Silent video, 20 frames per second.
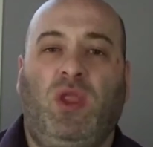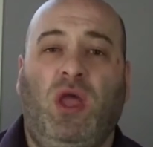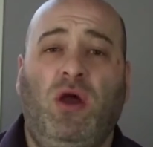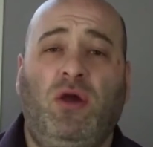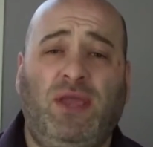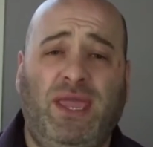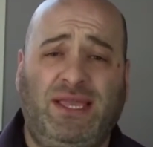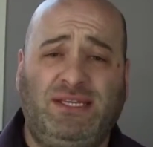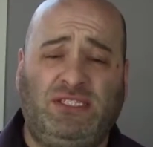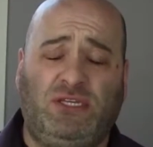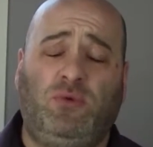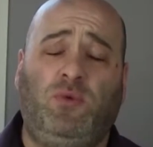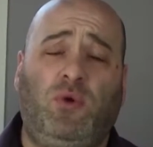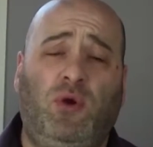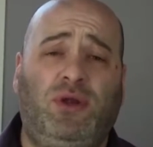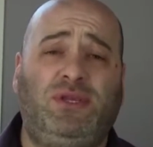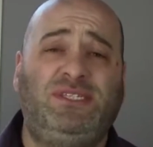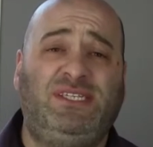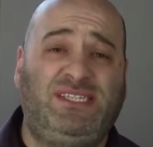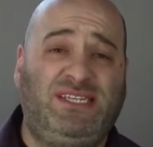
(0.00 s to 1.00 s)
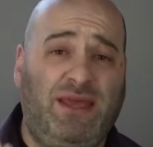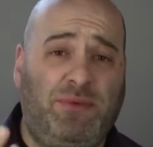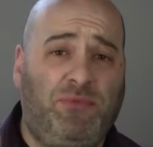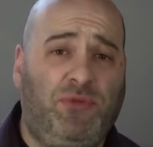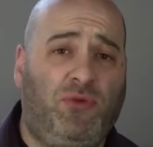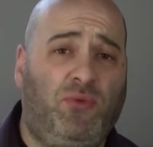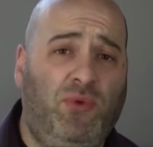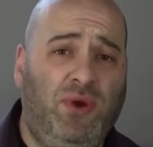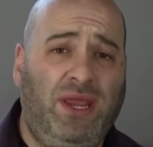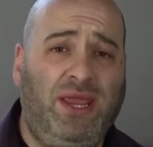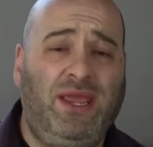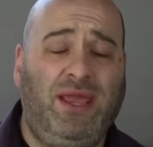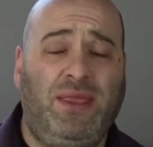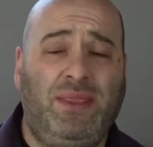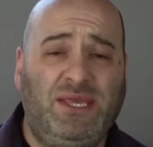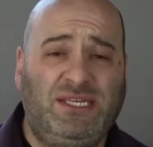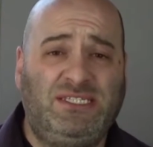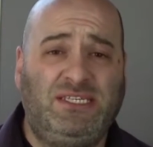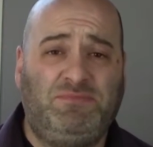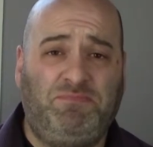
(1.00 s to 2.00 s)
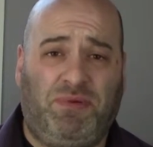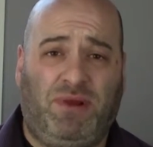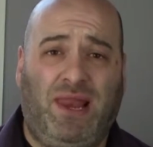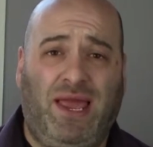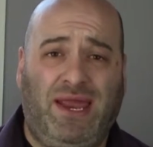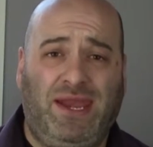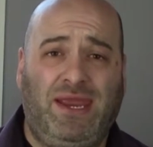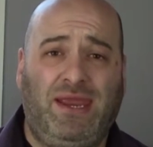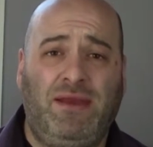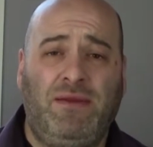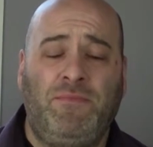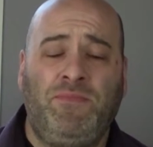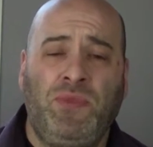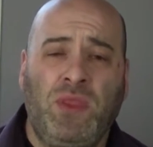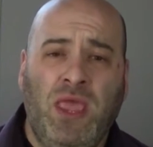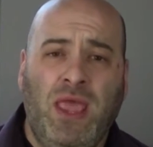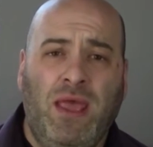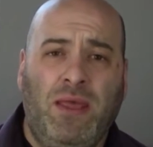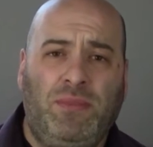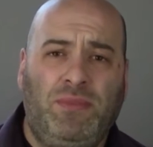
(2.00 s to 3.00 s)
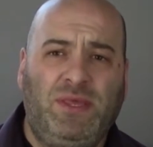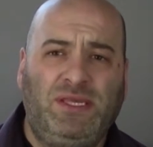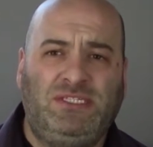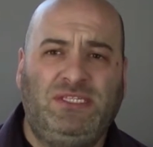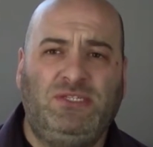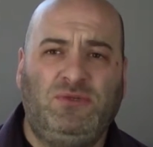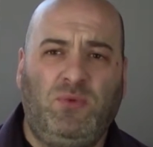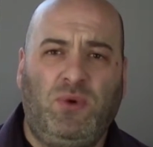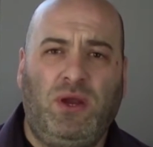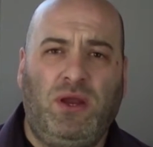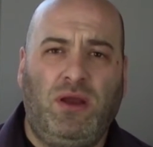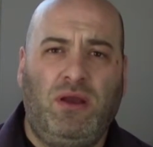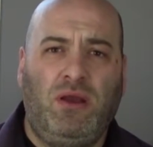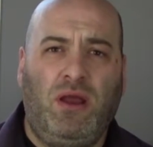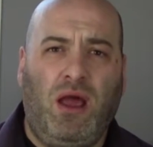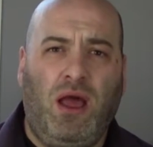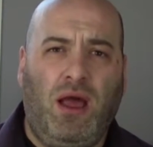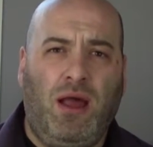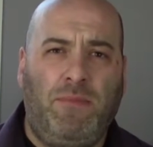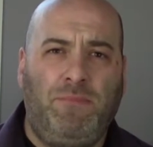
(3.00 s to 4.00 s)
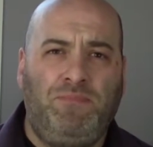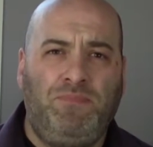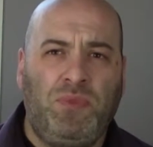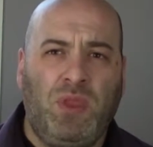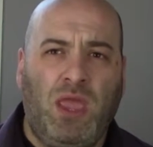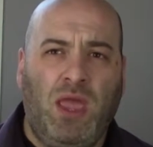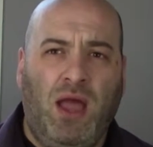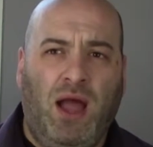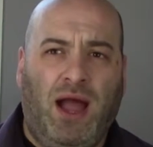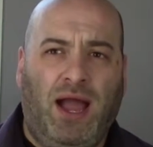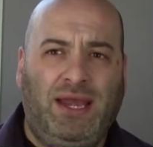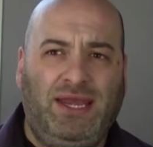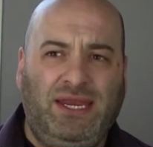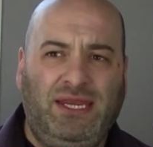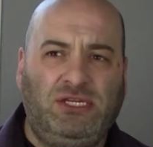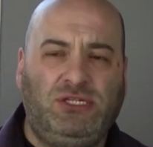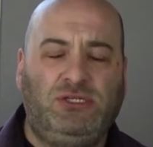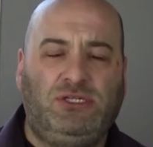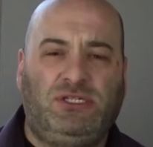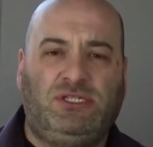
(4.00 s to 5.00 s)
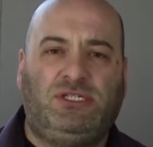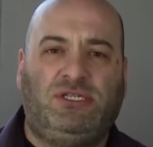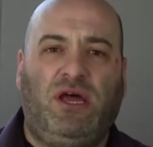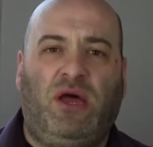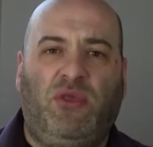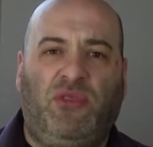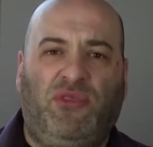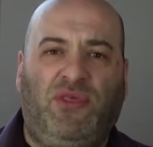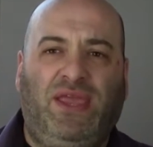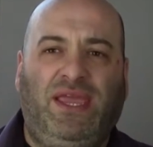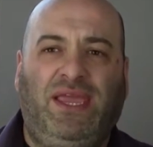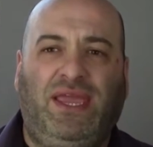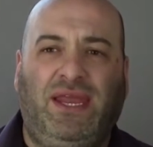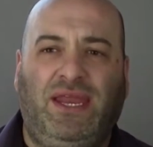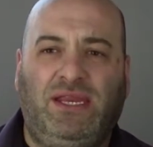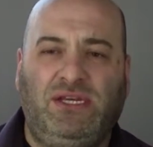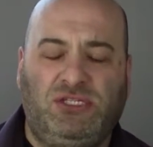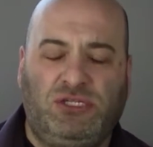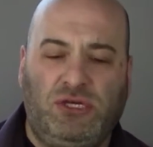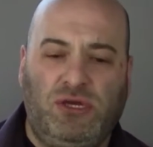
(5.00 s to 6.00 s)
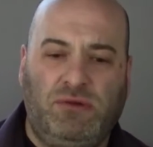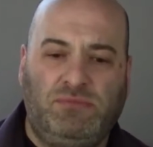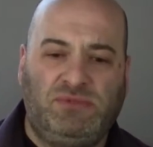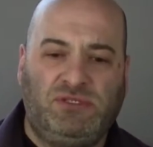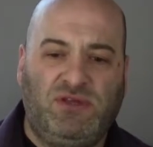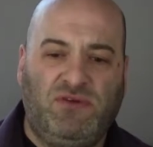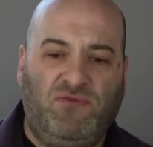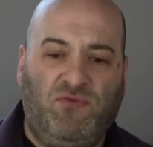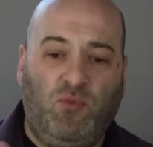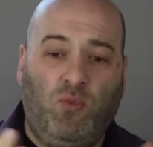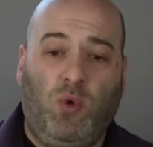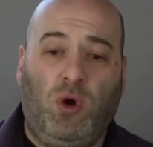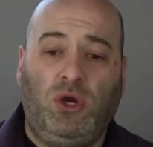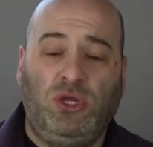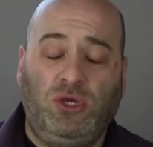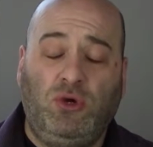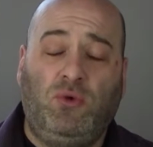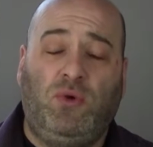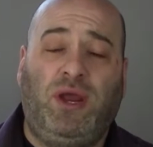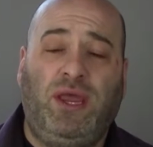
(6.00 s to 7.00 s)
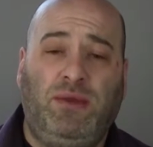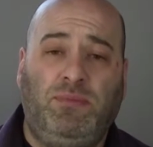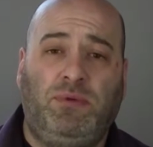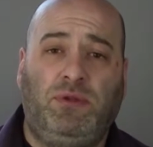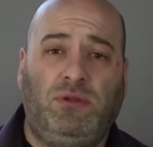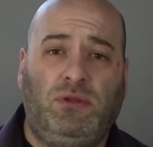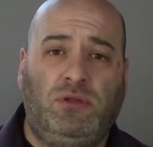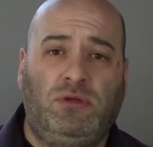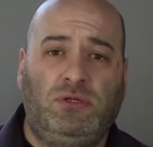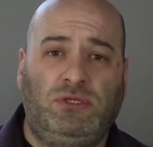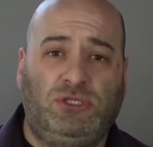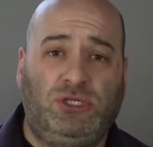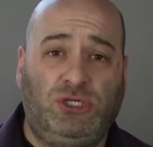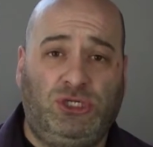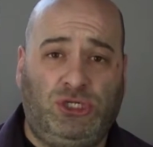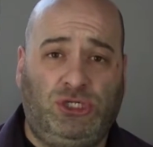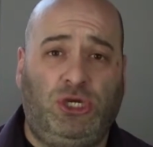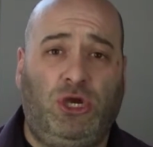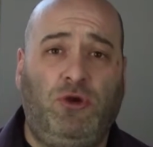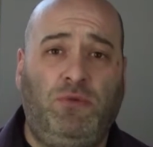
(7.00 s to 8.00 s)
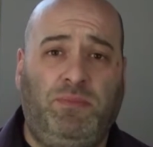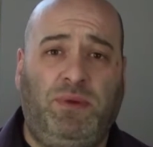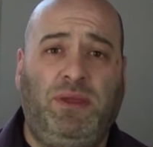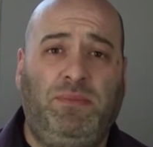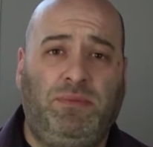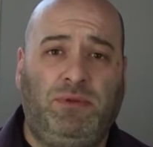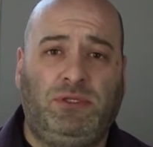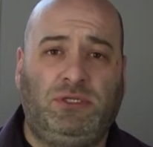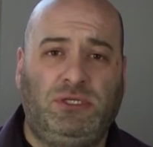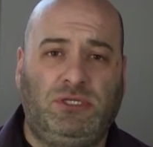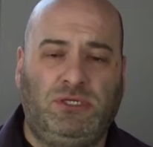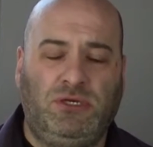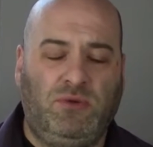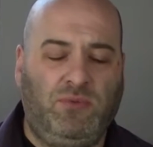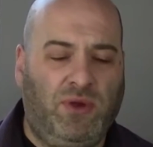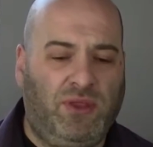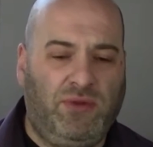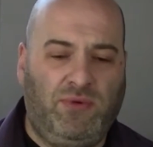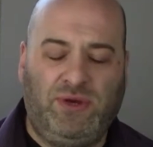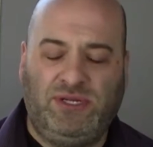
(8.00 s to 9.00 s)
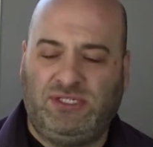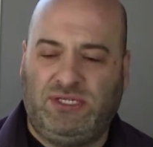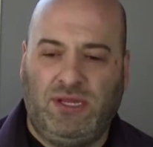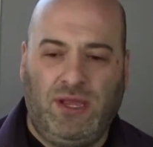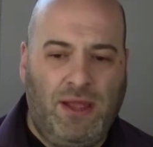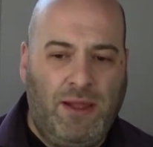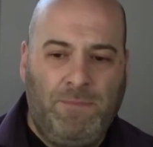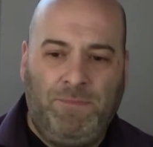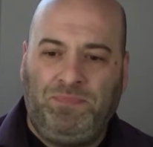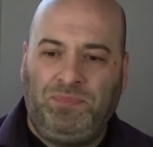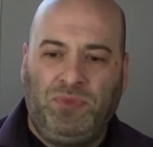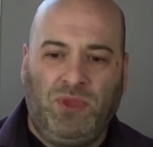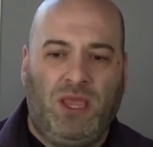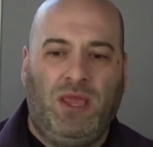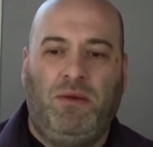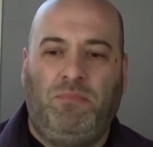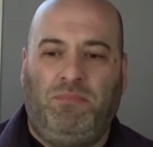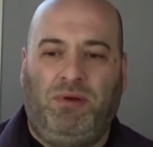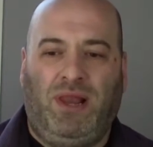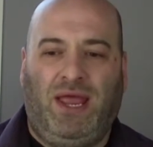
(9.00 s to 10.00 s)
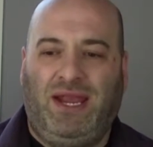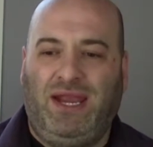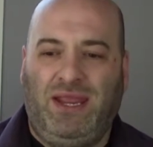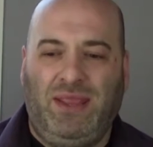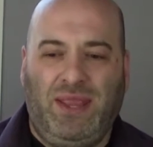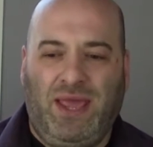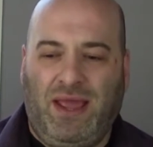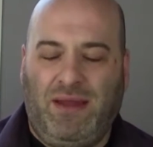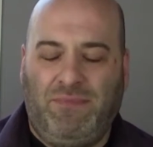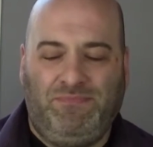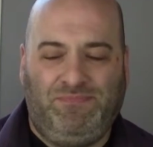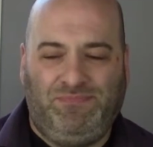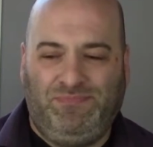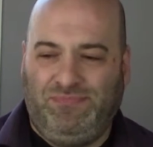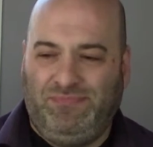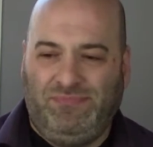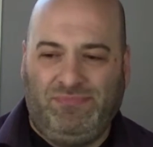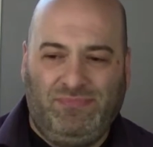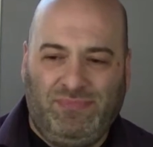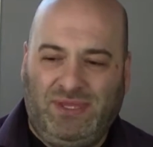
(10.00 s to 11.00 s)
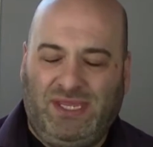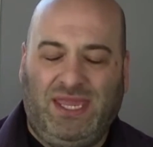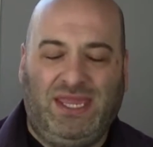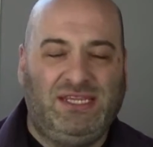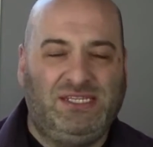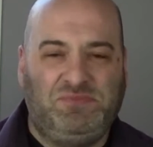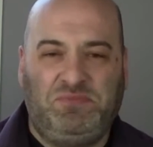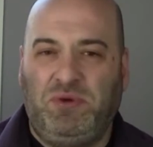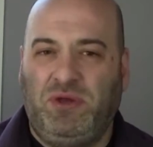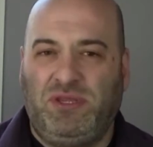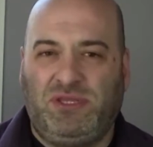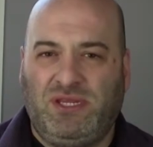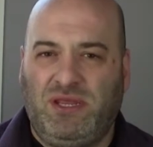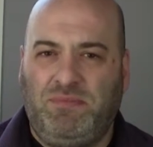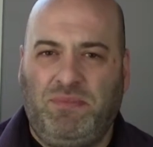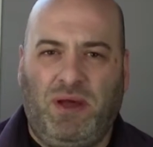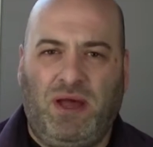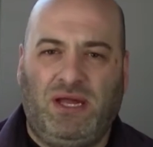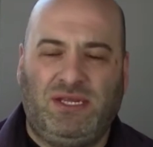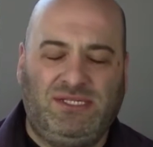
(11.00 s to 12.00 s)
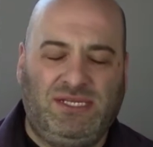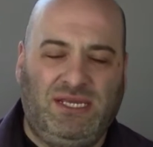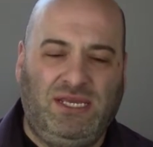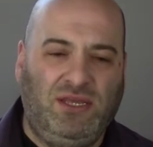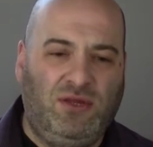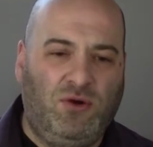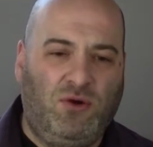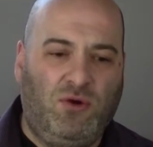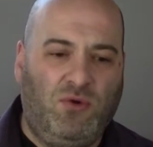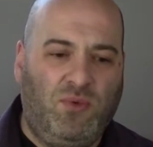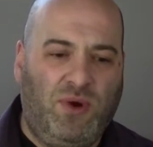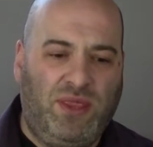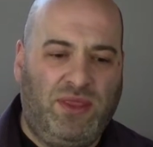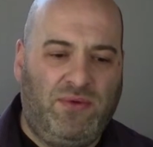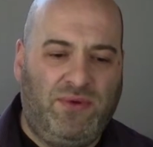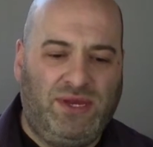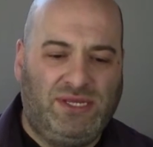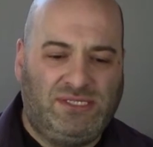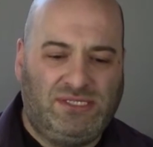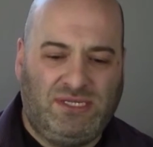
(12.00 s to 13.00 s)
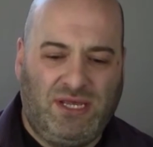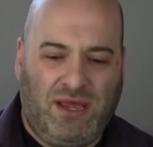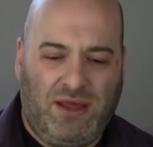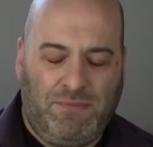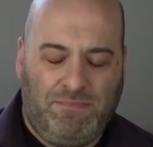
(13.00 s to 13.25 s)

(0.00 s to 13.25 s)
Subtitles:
Okay, so we're on step 3, and this is planning. This is where I need you to start thinking in terms of what you're able to show people to do, whether it's planning that kid's birthday party or whether it's